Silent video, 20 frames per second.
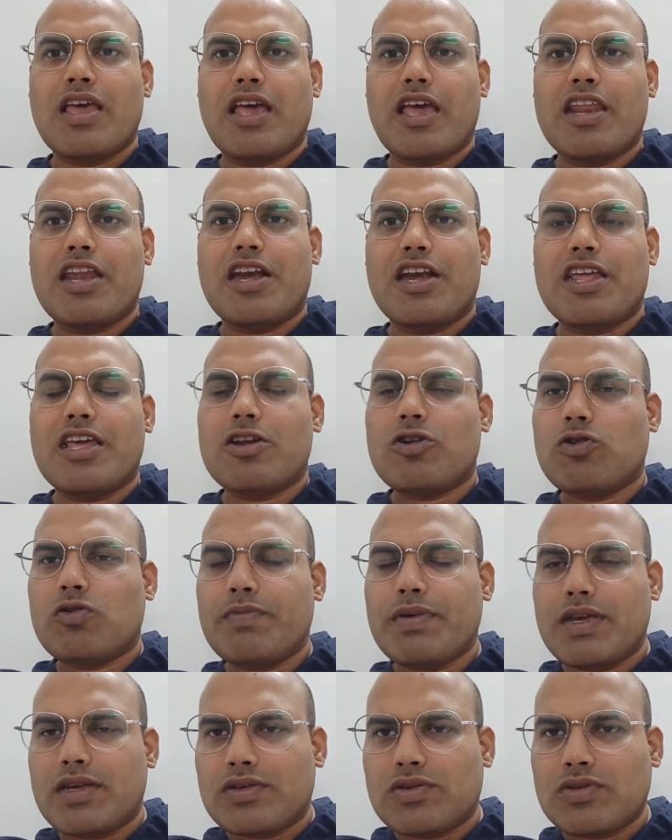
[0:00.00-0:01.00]
in Indian
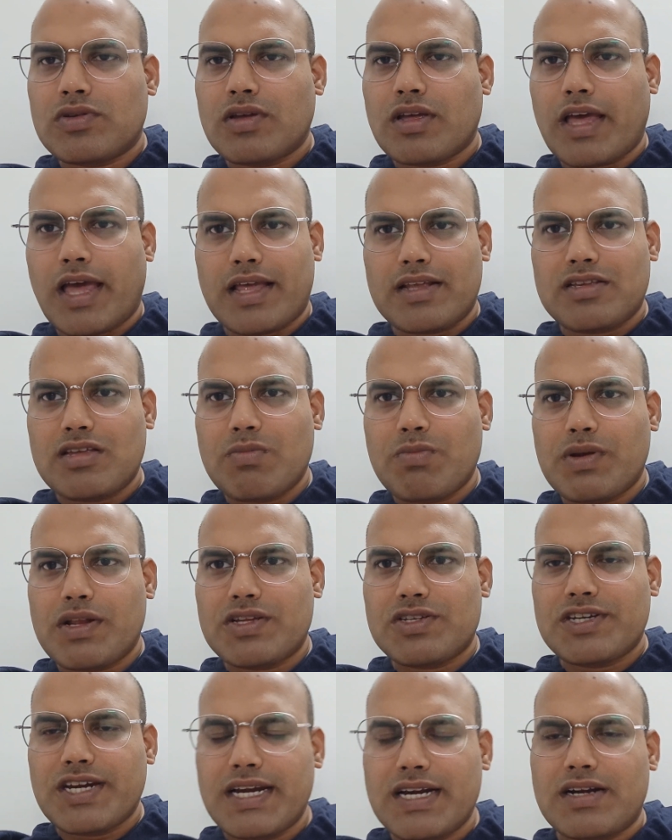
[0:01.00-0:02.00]
rupees. As simple
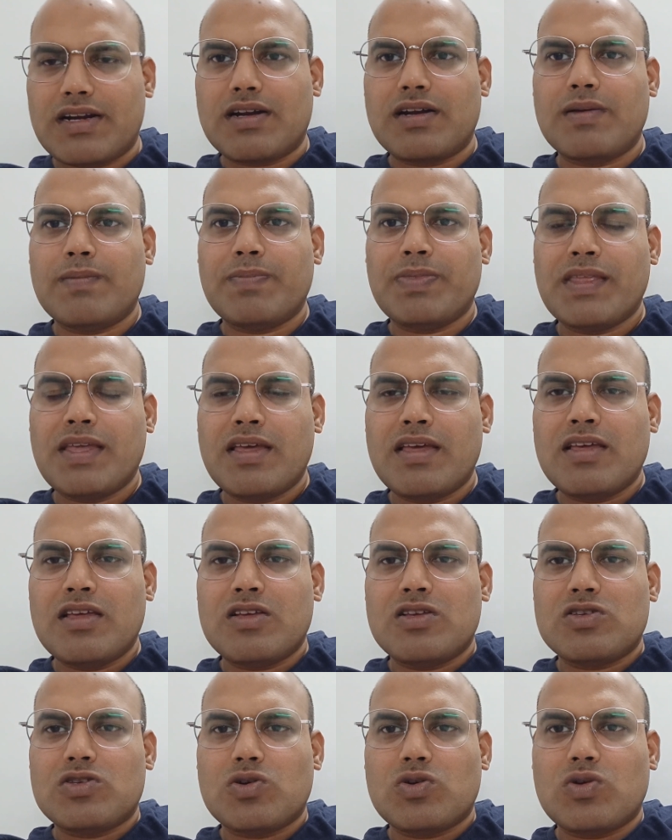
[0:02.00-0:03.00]
as that.
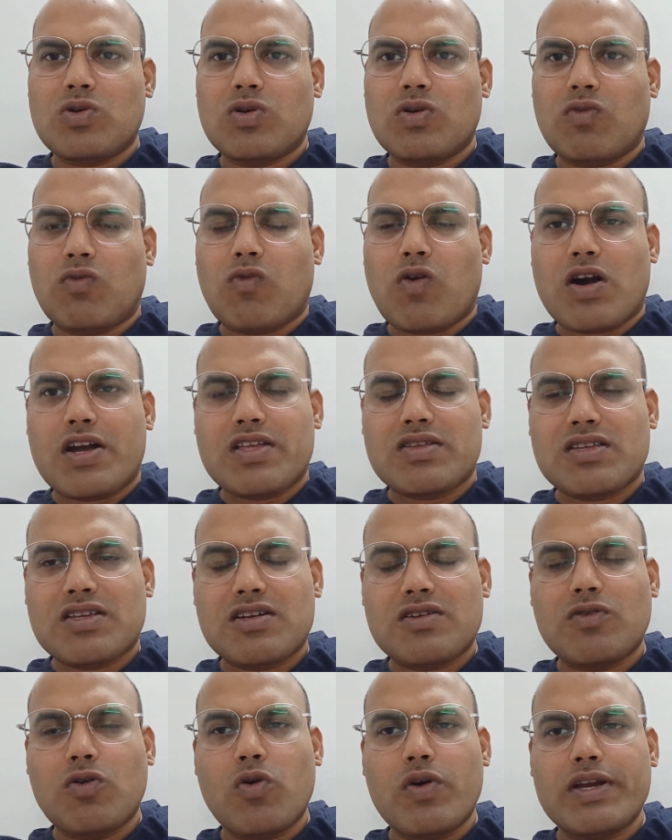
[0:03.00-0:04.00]
So what is
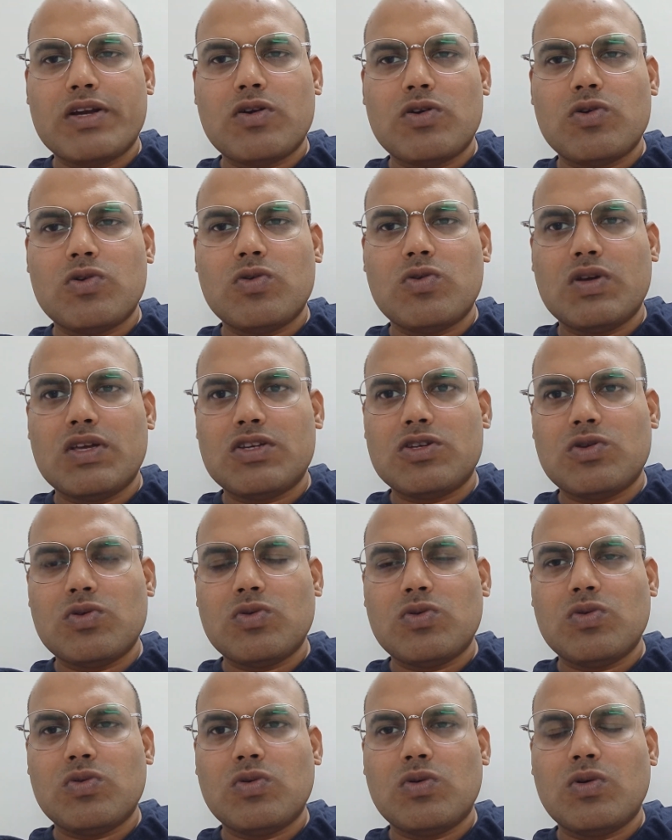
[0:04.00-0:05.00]
it going to do is
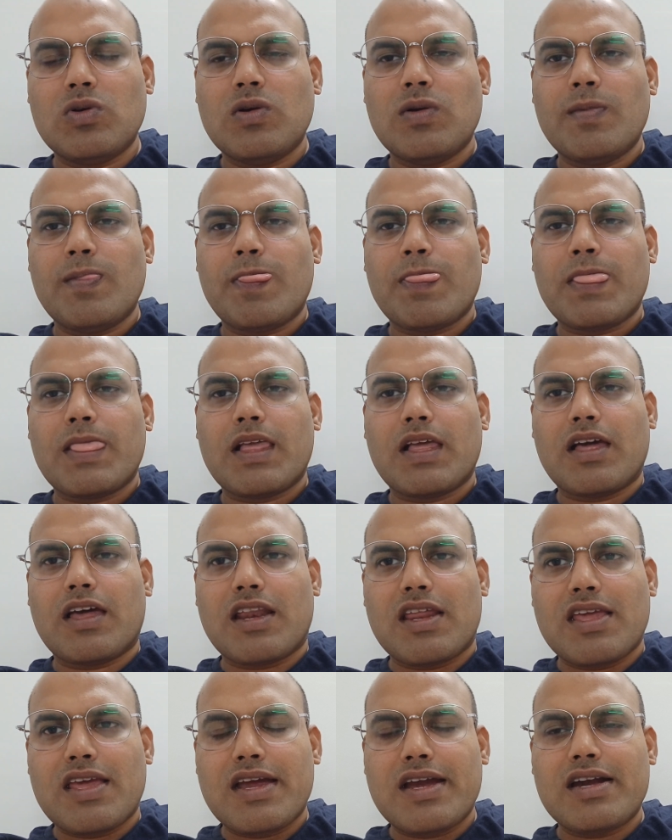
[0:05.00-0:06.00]
to
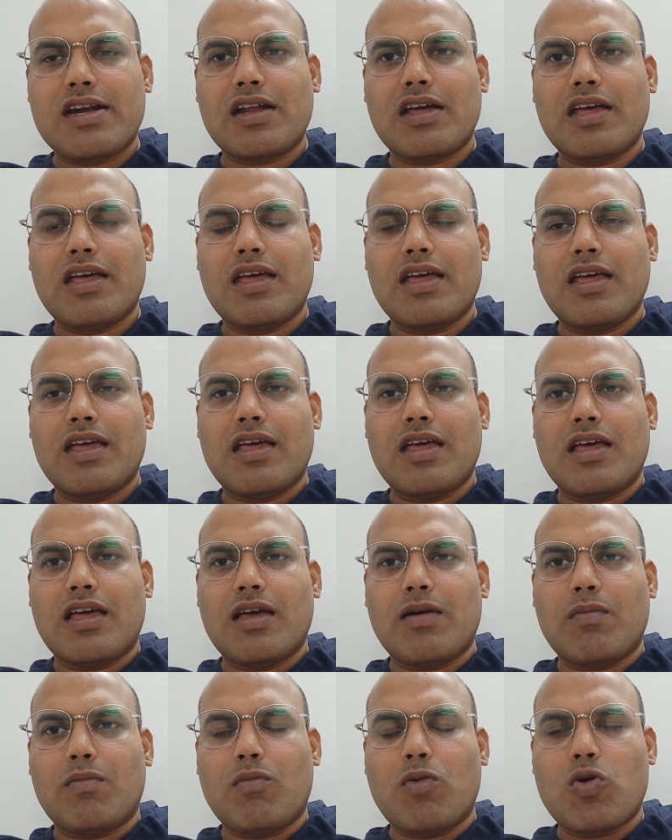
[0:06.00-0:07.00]
create
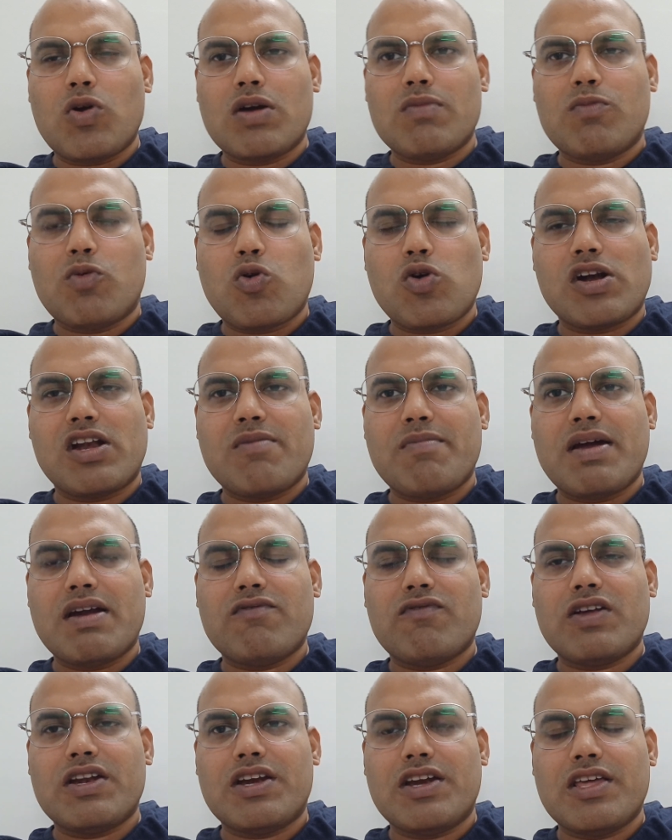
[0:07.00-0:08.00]
more and more demand
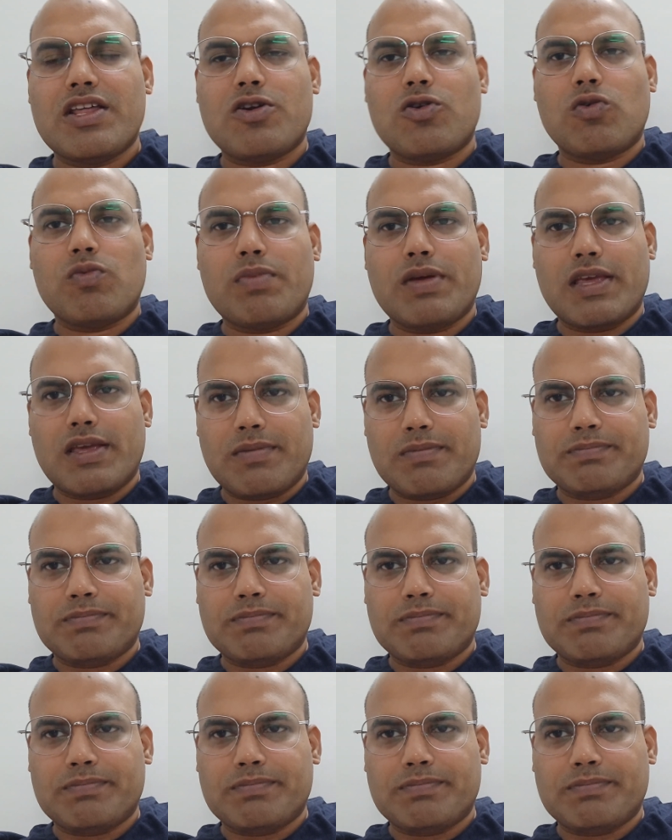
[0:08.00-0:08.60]
for Indian rupee.